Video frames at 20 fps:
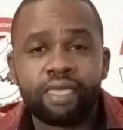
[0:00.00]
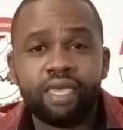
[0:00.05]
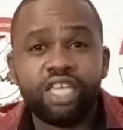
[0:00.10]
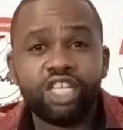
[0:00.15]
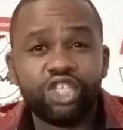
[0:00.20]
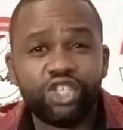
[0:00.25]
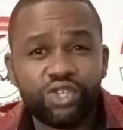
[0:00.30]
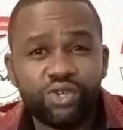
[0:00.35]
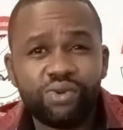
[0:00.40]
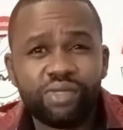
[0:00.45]

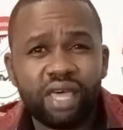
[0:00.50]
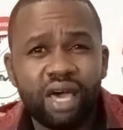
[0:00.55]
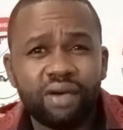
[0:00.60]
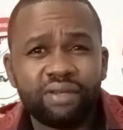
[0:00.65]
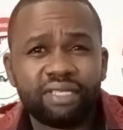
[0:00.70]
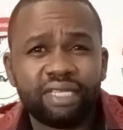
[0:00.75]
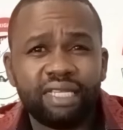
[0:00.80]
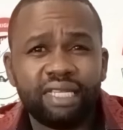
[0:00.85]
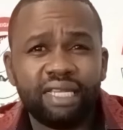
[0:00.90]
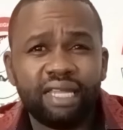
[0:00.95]
In
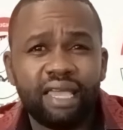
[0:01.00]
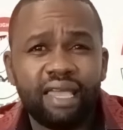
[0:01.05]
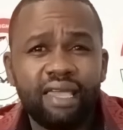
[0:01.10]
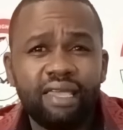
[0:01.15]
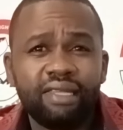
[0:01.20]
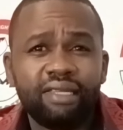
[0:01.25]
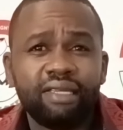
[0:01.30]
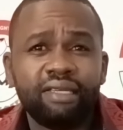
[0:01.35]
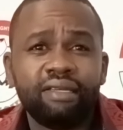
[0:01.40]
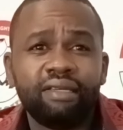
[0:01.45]

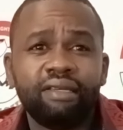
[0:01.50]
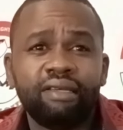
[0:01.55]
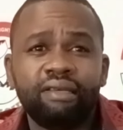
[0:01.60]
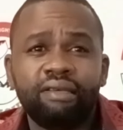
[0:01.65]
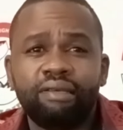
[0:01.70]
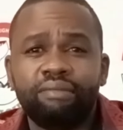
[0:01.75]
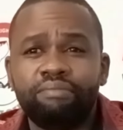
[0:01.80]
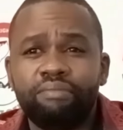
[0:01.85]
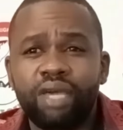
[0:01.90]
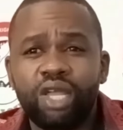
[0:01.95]
2008,
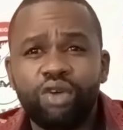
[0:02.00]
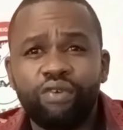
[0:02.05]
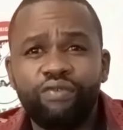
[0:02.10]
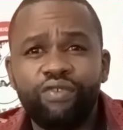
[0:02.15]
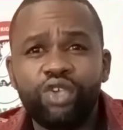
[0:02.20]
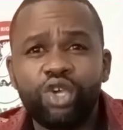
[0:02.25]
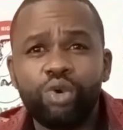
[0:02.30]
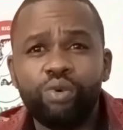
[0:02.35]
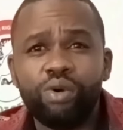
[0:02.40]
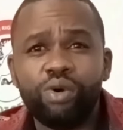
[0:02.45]
many of
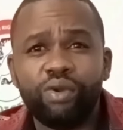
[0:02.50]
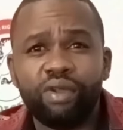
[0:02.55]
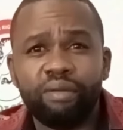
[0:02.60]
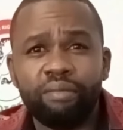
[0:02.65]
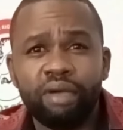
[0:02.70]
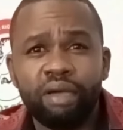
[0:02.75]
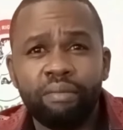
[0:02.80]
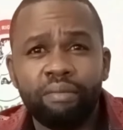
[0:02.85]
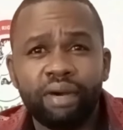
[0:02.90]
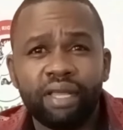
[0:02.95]
you will
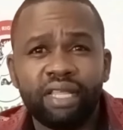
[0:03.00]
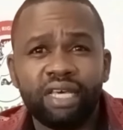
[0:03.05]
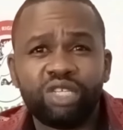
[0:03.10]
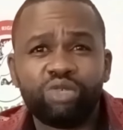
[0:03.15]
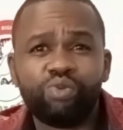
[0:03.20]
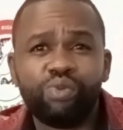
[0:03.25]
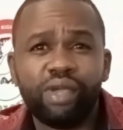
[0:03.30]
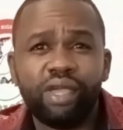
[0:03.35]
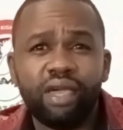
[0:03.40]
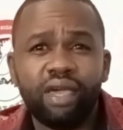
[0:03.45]
remember
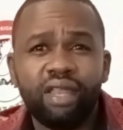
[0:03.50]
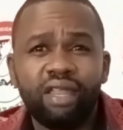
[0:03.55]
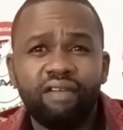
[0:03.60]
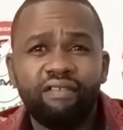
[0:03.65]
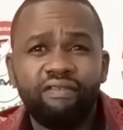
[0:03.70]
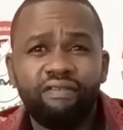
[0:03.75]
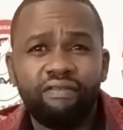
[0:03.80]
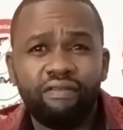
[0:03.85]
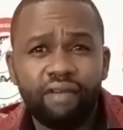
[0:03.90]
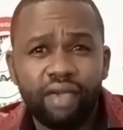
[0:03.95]
that we had a
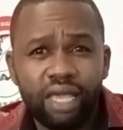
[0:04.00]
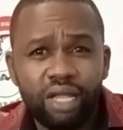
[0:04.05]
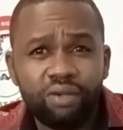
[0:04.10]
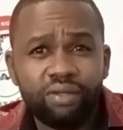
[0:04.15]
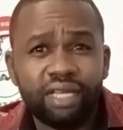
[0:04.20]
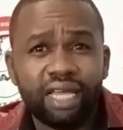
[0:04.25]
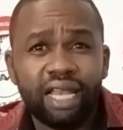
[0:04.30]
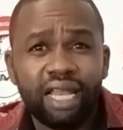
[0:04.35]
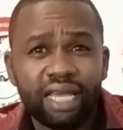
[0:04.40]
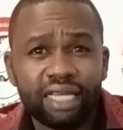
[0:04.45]

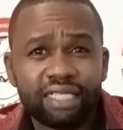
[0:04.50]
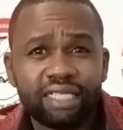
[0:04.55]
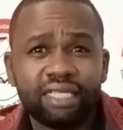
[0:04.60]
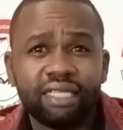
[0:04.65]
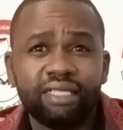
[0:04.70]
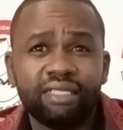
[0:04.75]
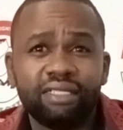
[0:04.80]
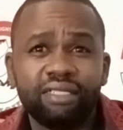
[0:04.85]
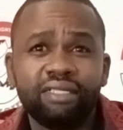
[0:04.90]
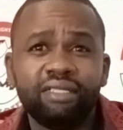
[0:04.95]
failed
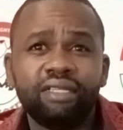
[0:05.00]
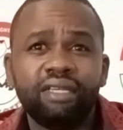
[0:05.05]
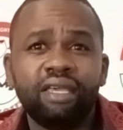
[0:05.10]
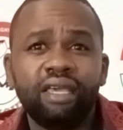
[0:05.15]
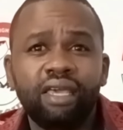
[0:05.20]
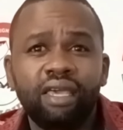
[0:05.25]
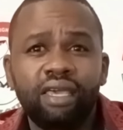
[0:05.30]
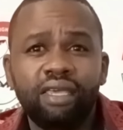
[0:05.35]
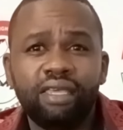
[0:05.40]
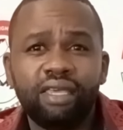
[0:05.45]
election
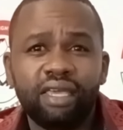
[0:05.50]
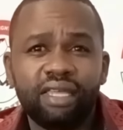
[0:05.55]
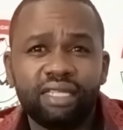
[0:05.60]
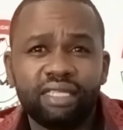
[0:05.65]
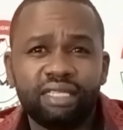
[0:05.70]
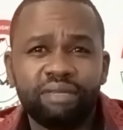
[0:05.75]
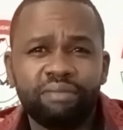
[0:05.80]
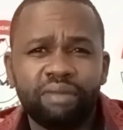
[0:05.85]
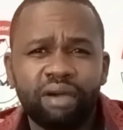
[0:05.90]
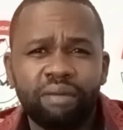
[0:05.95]
here in
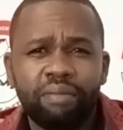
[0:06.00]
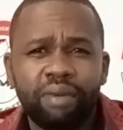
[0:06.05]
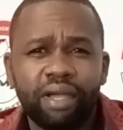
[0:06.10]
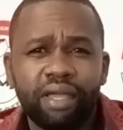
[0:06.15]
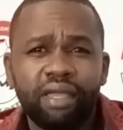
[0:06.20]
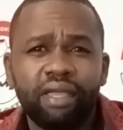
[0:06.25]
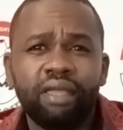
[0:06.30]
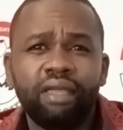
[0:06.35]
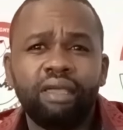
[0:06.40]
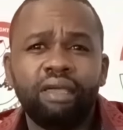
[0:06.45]
Zimbabwe.
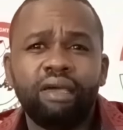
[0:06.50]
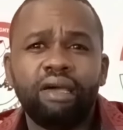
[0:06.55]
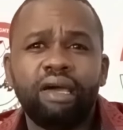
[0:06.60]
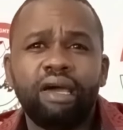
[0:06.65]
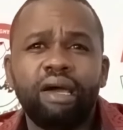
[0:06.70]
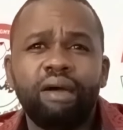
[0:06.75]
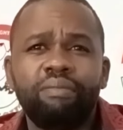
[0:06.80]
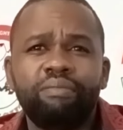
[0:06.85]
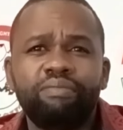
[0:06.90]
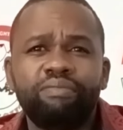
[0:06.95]

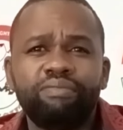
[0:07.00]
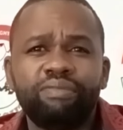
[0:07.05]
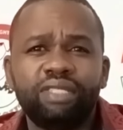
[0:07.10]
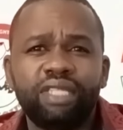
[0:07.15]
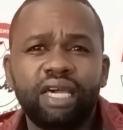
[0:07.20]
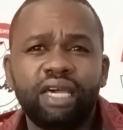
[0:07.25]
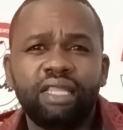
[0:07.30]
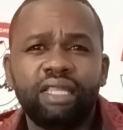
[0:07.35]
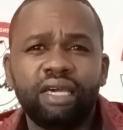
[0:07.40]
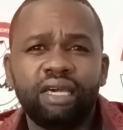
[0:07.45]

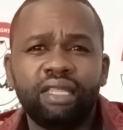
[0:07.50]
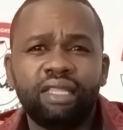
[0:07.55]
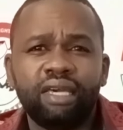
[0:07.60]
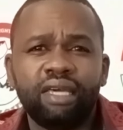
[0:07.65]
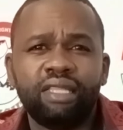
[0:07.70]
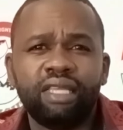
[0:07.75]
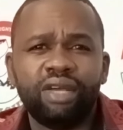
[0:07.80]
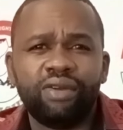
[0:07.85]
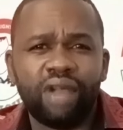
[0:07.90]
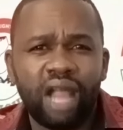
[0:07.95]

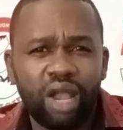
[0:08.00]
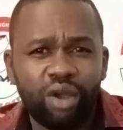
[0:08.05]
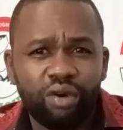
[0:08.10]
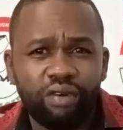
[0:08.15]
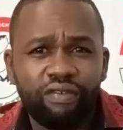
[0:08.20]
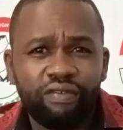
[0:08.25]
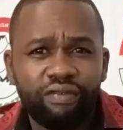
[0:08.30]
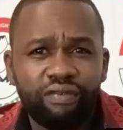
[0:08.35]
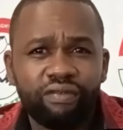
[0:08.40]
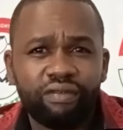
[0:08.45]
The
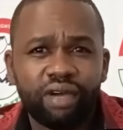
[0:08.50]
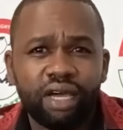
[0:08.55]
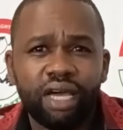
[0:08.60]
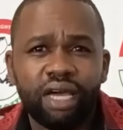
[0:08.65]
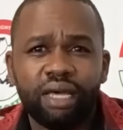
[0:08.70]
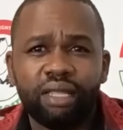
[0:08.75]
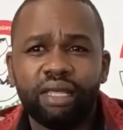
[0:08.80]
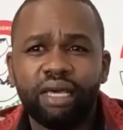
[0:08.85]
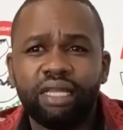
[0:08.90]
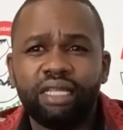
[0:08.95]
runoff
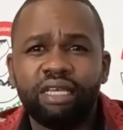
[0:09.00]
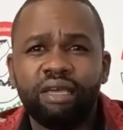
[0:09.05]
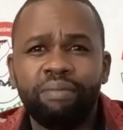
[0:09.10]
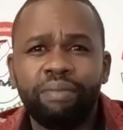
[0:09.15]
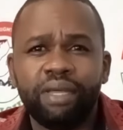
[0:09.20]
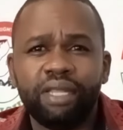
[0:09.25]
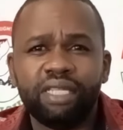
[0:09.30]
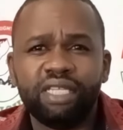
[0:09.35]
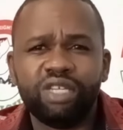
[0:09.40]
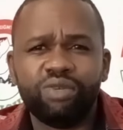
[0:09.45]
that
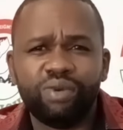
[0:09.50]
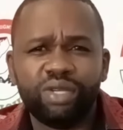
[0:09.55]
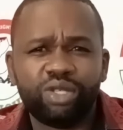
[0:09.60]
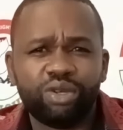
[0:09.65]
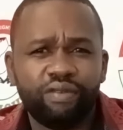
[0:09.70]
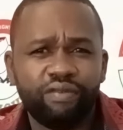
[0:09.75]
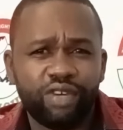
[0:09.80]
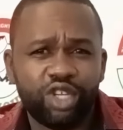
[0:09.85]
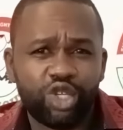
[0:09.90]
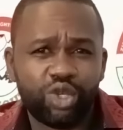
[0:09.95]
happened, in which
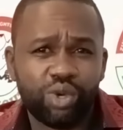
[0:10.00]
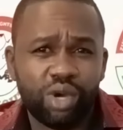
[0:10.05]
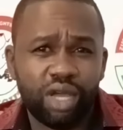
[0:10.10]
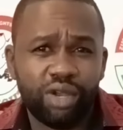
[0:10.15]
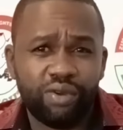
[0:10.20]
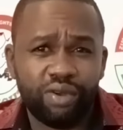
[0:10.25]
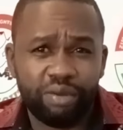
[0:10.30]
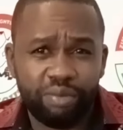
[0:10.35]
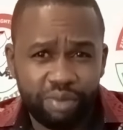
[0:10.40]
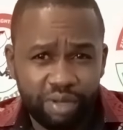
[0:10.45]
over
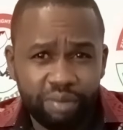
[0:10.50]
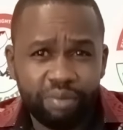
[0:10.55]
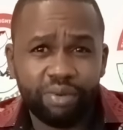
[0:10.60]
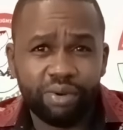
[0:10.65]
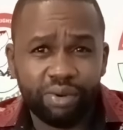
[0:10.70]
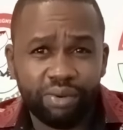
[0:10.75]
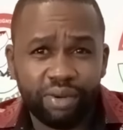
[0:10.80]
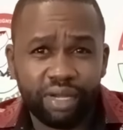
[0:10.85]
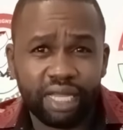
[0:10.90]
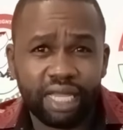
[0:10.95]
200 people
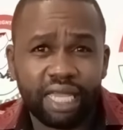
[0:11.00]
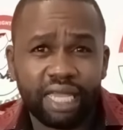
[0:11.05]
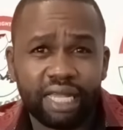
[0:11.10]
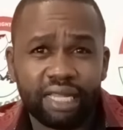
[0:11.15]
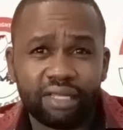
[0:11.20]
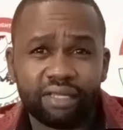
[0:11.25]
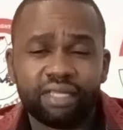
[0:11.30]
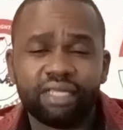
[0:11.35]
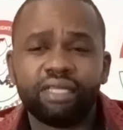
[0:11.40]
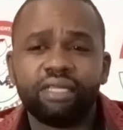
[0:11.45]
were
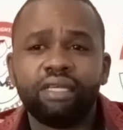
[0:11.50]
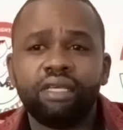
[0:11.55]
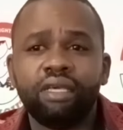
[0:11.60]
killed.